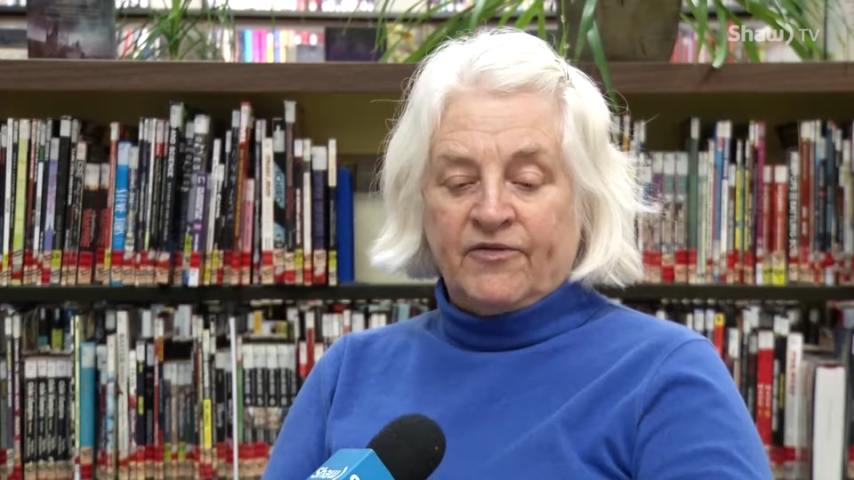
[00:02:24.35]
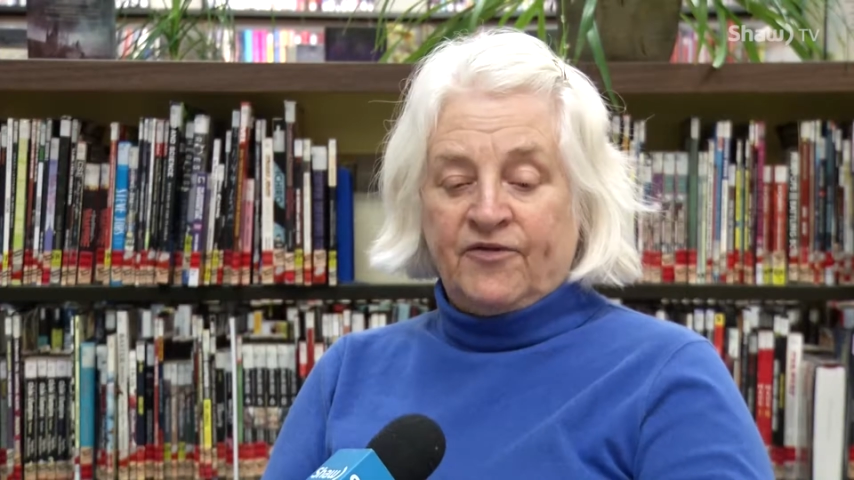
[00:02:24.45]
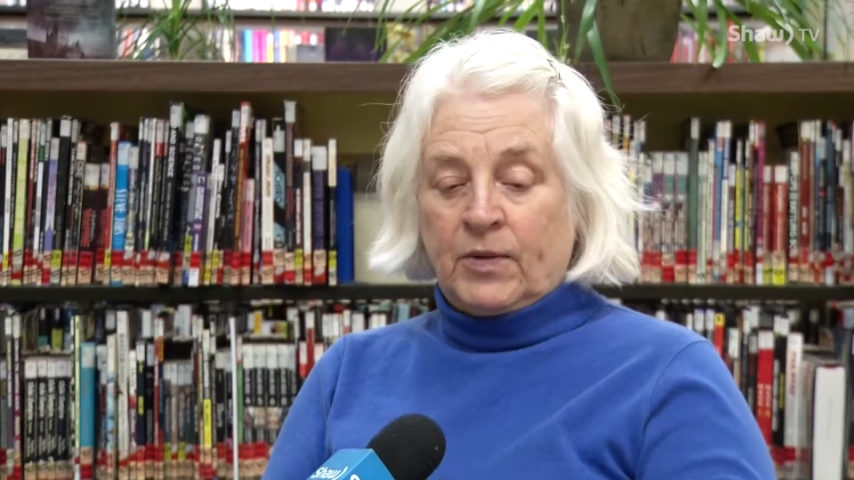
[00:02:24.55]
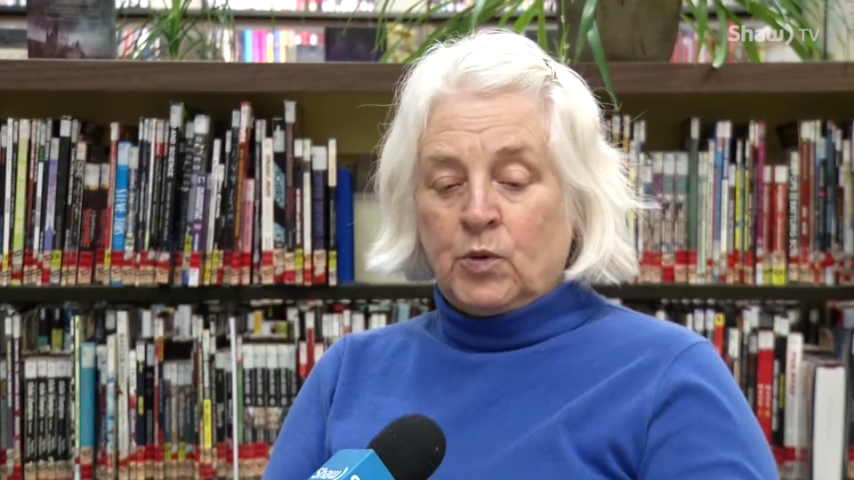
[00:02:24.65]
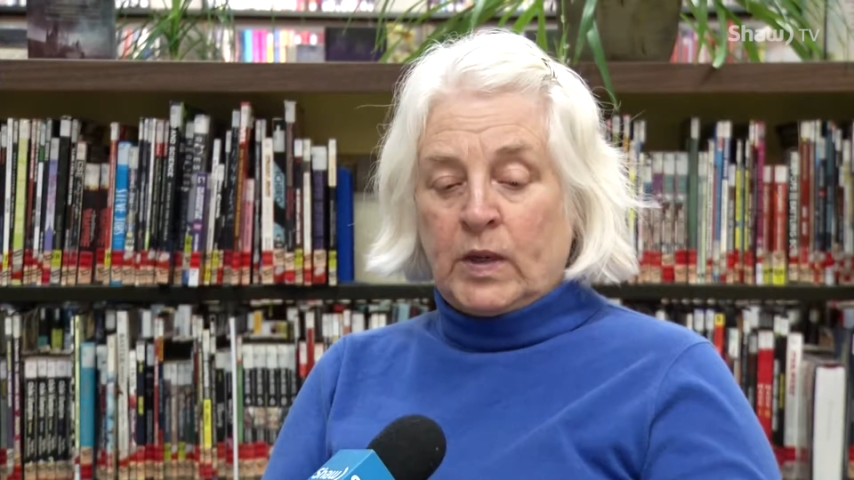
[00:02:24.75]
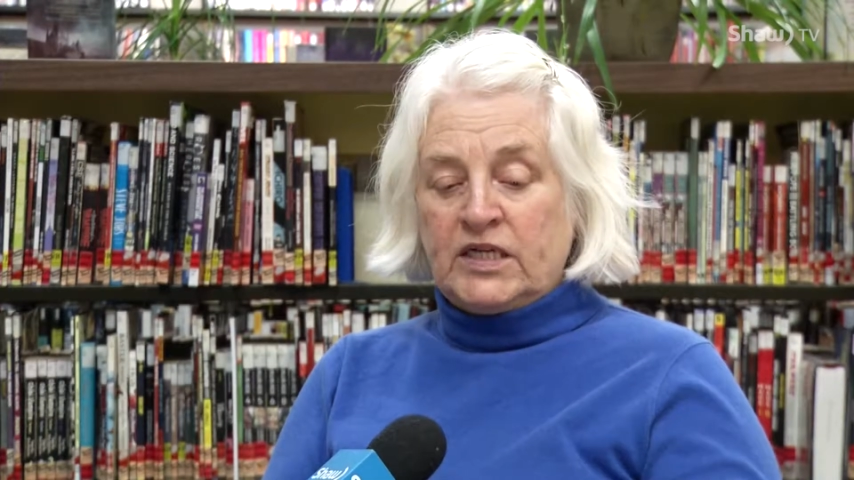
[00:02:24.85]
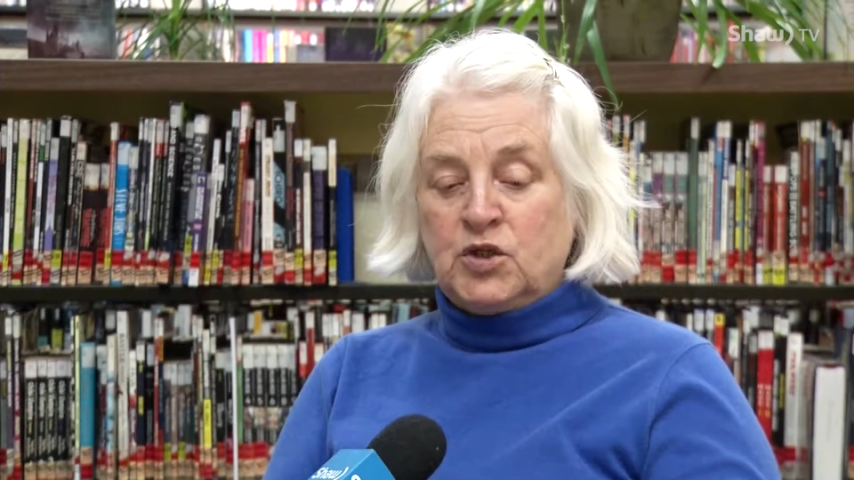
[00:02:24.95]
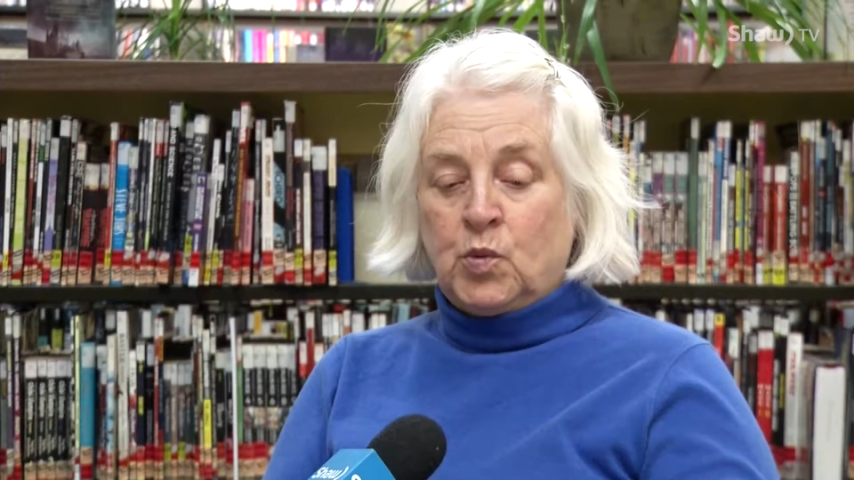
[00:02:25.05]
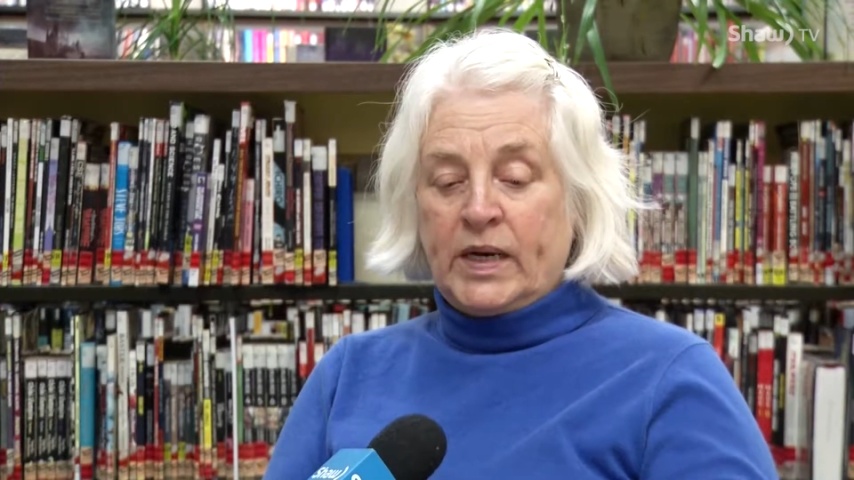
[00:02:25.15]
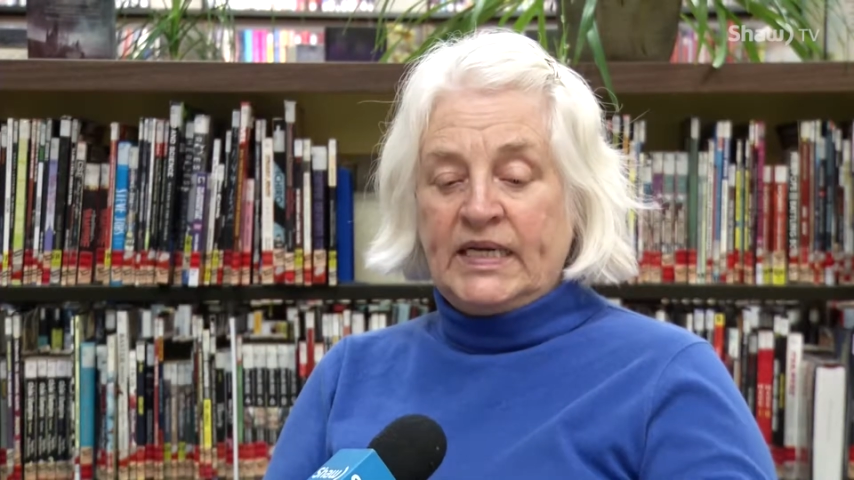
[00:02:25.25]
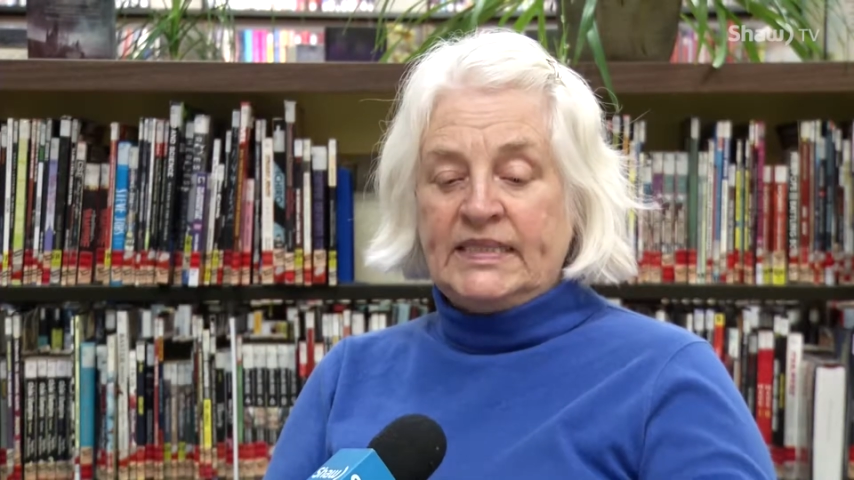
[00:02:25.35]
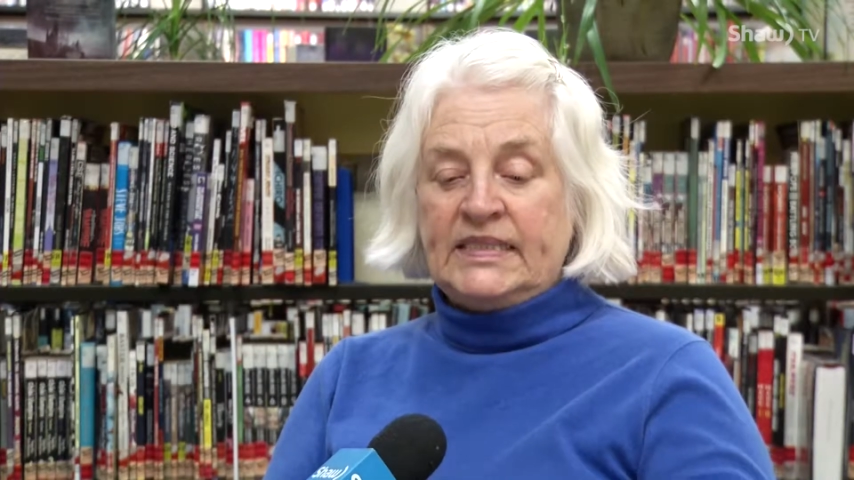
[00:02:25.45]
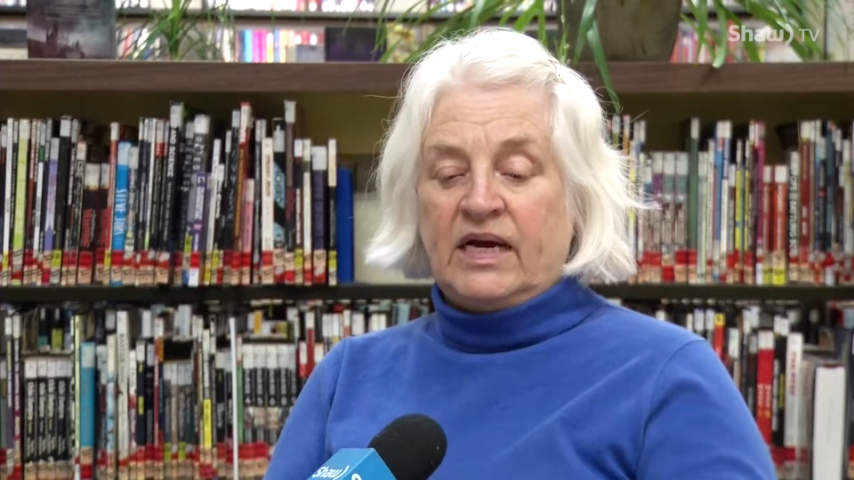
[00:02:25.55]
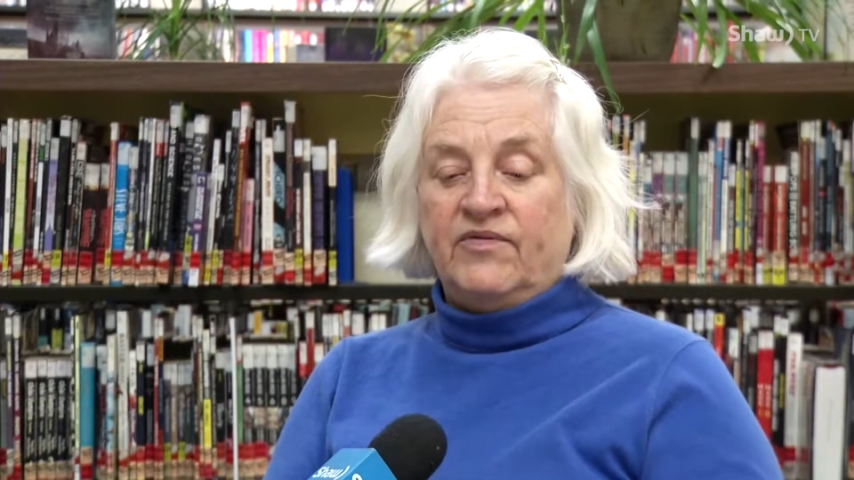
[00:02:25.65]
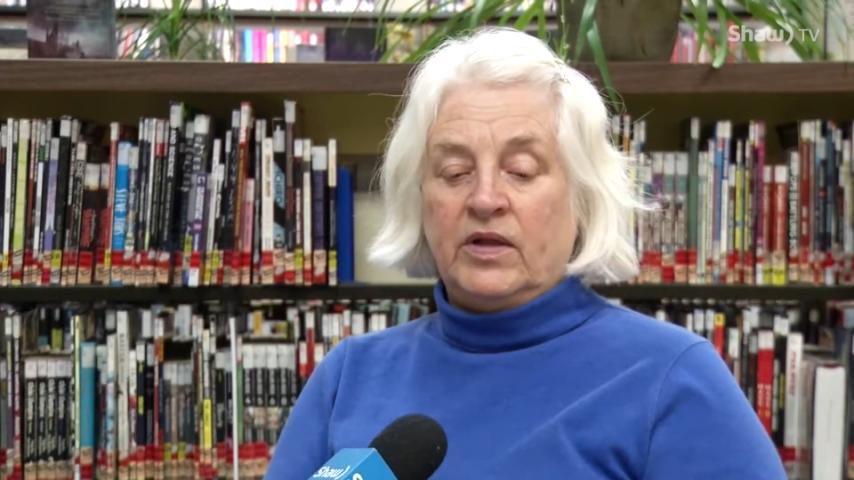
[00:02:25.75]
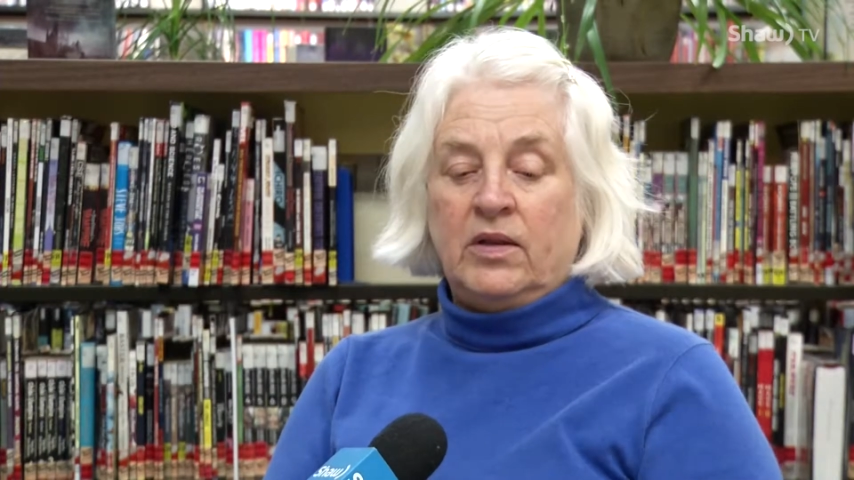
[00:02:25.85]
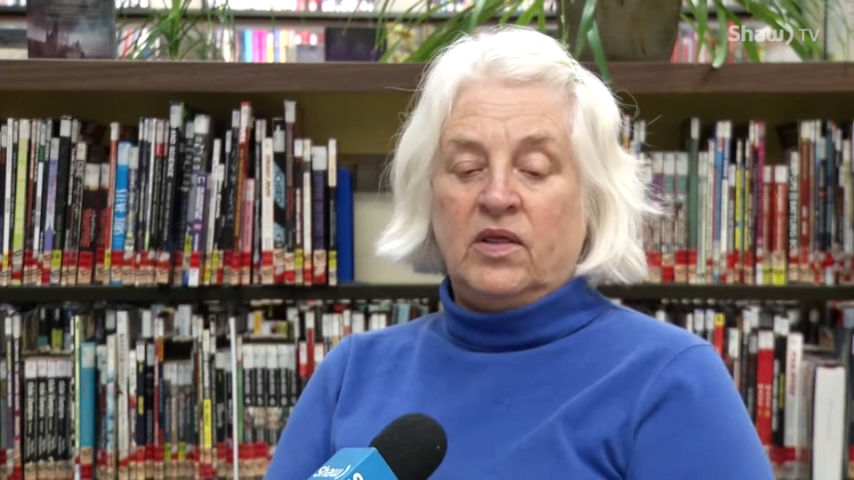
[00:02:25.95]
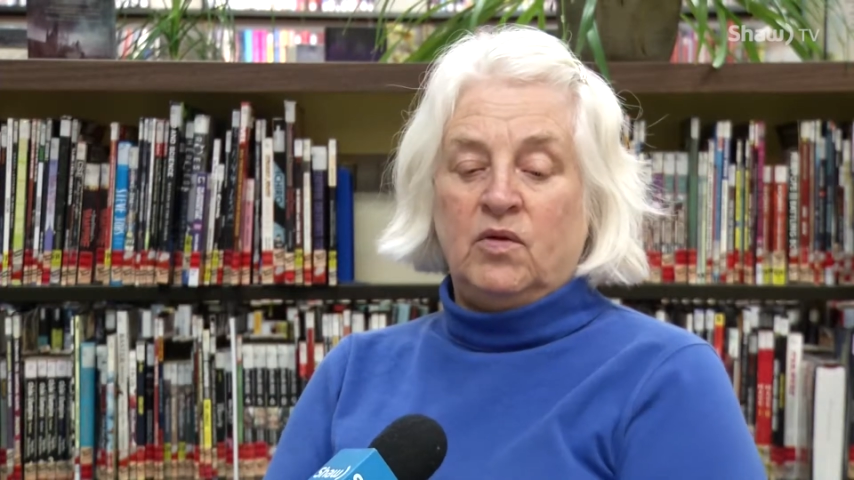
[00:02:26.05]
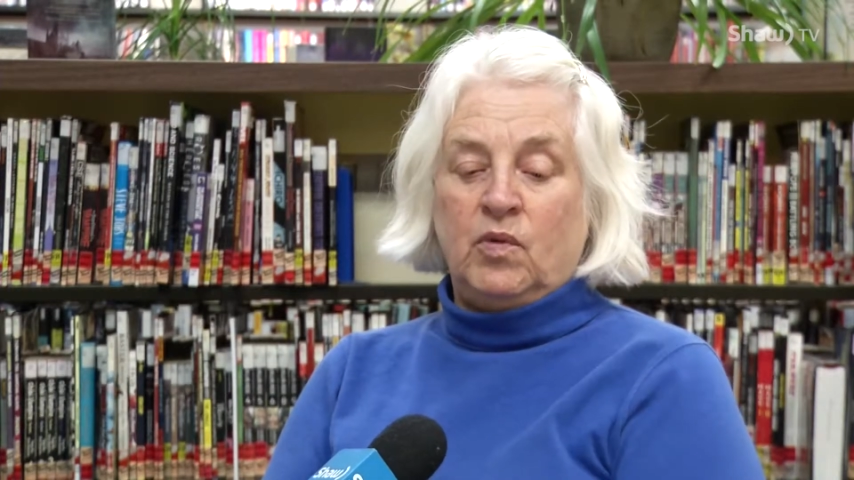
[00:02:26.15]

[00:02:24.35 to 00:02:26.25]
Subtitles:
February 27th,